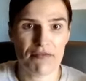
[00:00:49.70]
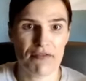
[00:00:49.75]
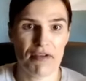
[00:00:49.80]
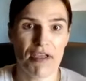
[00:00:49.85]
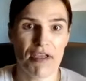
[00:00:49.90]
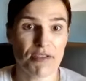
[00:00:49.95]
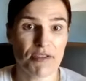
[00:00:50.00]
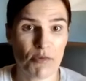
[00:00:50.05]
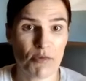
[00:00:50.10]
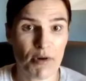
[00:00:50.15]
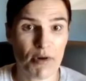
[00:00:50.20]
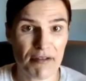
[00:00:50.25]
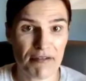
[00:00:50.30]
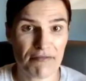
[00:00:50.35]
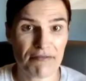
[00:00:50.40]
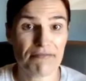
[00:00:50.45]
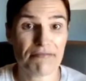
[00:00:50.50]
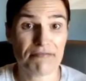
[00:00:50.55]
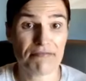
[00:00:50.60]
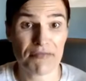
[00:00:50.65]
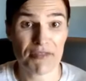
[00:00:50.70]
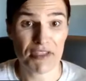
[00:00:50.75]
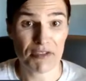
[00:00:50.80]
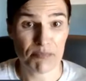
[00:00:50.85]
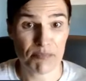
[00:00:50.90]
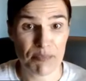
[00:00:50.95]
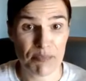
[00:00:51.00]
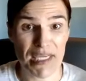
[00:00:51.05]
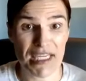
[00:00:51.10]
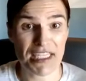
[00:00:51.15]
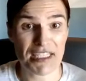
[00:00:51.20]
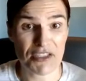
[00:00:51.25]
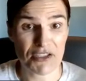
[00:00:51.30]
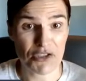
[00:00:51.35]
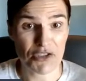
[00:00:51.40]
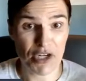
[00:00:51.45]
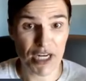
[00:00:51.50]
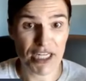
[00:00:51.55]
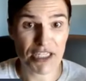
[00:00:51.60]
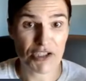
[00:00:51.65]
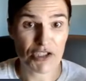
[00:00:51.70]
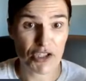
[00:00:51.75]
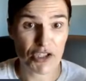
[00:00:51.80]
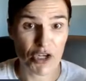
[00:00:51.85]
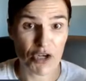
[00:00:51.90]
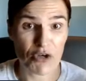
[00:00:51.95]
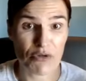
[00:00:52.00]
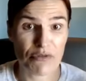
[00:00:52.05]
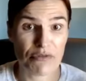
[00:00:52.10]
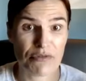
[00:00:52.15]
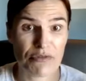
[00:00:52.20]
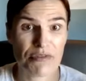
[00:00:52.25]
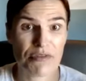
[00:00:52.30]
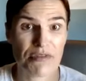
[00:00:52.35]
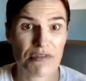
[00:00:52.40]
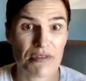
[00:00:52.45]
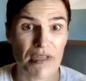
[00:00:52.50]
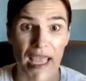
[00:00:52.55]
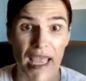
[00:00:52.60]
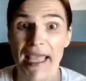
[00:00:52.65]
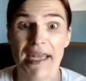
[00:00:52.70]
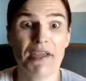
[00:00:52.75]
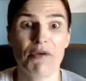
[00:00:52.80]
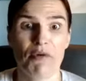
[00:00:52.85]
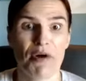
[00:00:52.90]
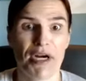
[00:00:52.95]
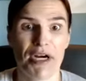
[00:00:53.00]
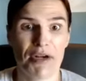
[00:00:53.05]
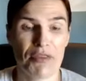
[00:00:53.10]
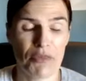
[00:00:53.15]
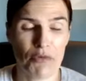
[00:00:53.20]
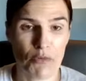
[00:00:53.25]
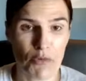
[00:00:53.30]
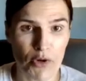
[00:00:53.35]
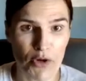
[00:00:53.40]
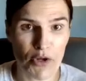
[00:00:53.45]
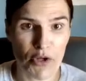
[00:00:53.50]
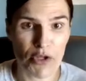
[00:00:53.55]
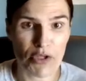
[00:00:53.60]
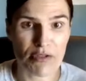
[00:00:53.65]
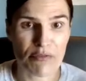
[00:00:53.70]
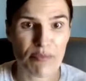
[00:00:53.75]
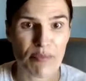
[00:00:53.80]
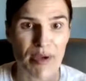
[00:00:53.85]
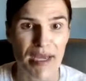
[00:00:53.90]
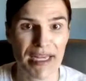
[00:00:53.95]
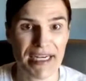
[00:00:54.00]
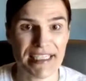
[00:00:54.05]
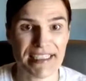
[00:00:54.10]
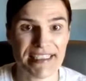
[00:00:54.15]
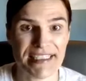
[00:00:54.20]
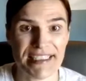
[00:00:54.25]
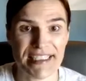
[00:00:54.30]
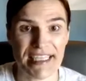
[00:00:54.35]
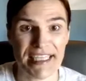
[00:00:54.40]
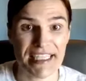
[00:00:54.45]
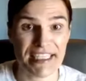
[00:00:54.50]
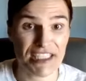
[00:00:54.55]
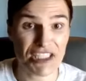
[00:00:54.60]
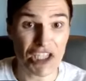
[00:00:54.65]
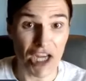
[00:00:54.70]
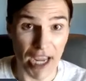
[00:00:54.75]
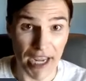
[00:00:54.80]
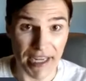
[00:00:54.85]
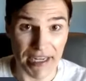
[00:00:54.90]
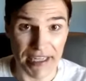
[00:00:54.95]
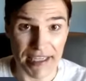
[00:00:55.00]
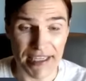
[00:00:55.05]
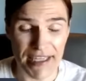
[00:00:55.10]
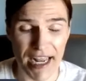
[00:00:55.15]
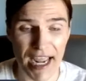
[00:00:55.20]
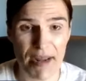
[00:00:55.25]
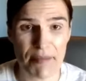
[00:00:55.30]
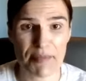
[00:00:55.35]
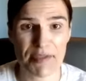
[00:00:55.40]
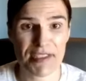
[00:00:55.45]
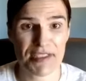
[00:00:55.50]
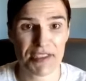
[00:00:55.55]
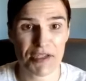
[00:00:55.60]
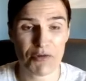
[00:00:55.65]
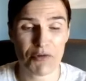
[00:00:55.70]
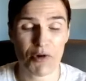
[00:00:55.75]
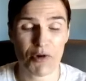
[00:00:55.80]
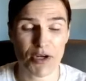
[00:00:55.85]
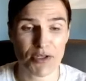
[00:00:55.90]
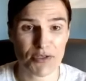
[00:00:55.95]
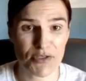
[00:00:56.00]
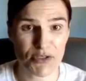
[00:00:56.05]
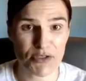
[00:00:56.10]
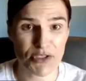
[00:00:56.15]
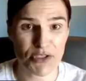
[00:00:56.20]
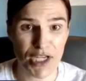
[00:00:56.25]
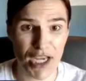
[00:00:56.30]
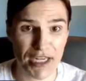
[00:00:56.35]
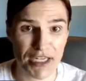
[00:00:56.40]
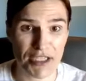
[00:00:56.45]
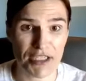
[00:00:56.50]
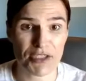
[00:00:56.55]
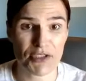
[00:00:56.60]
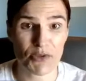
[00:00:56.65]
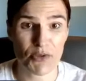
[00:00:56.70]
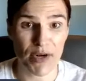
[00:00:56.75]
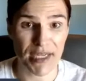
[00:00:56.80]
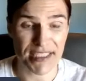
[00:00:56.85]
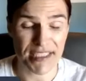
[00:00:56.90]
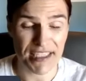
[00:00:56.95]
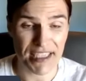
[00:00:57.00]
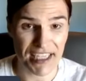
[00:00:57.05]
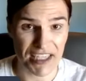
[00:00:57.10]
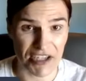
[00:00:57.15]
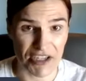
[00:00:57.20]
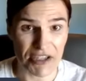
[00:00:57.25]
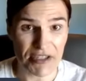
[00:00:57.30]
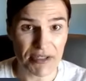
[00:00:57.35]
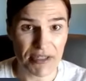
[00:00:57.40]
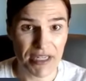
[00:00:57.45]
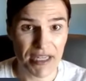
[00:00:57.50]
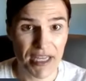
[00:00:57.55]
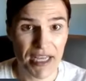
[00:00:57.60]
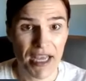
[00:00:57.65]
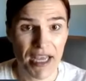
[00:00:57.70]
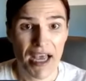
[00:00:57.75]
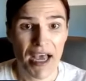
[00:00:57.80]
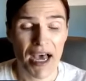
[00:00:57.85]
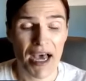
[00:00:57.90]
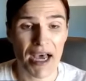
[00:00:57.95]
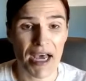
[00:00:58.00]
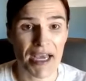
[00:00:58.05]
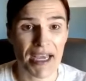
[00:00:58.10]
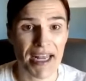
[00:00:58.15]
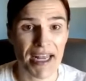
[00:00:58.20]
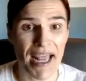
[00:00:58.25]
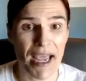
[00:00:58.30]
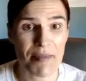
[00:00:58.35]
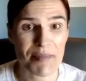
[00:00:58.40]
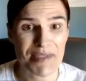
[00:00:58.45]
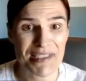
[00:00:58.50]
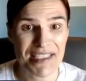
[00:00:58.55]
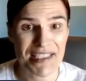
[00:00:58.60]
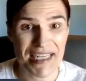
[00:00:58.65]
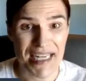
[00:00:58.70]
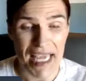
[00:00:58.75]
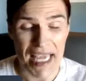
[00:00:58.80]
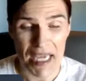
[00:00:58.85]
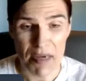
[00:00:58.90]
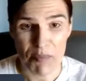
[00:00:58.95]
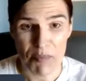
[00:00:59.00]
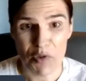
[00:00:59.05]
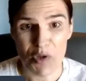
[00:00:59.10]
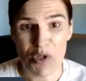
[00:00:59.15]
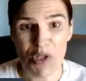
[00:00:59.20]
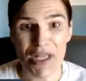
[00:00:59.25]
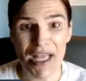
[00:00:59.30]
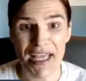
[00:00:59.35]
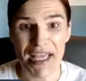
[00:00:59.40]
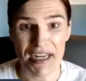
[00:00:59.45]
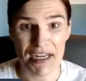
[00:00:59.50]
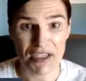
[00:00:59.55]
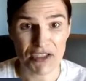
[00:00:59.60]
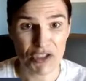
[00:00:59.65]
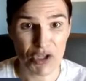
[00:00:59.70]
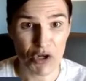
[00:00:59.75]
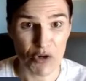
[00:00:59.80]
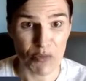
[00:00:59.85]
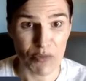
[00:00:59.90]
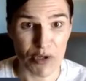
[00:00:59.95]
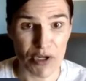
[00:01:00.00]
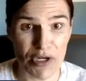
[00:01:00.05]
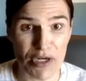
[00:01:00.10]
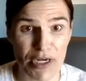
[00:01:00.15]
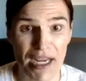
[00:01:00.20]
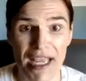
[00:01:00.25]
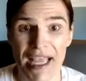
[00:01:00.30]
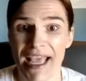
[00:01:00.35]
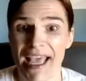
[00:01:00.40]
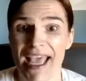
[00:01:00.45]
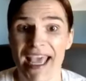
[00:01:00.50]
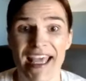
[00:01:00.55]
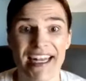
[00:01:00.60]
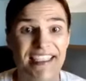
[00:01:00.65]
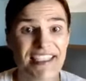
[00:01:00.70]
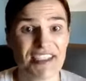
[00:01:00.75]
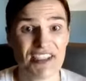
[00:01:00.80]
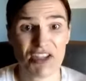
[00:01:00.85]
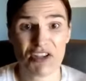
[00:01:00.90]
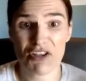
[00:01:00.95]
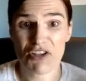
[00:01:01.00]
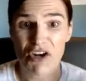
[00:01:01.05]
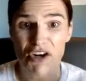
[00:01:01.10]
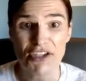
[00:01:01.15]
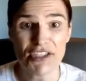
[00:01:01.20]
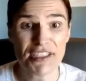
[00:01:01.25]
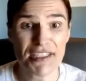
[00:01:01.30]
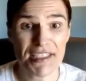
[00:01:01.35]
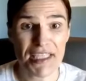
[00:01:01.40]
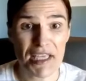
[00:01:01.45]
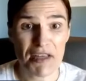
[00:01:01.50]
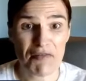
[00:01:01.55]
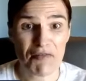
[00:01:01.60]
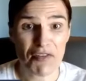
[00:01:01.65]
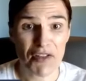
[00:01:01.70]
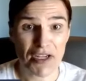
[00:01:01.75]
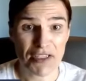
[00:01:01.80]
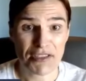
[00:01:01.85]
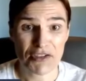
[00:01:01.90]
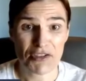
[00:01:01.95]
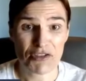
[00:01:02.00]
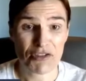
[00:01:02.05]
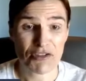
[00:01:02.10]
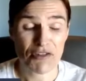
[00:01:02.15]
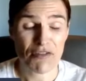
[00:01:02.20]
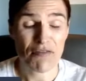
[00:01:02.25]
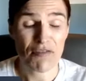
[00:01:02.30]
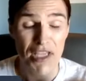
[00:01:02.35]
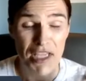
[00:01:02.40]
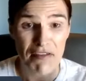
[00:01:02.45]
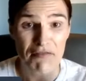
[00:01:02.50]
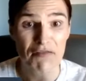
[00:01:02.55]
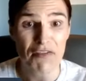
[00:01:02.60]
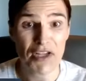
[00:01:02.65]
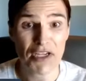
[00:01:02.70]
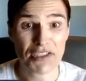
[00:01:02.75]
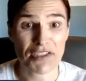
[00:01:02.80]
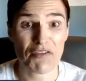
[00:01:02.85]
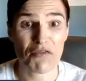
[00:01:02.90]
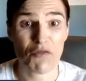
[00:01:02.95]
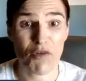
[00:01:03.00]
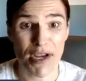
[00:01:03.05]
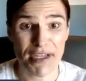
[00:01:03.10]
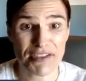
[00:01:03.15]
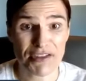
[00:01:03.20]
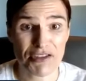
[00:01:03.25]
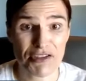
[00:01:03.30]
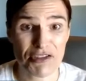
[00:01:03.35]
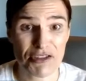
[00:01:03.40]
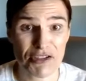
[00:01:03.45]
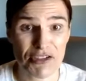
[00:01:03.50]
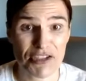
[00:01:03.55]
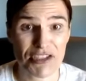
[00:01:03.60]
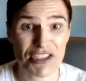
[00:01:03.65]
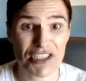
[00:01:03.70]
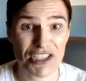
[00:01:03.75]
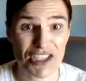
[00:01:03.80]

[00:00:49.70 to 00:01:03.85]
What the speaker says: it's one of the biggest trade shows anywhere in the world, but it's in China. It happens in Guangzhou, China, twice a year. It happens in April and October. And it's the largest influx of Westerners to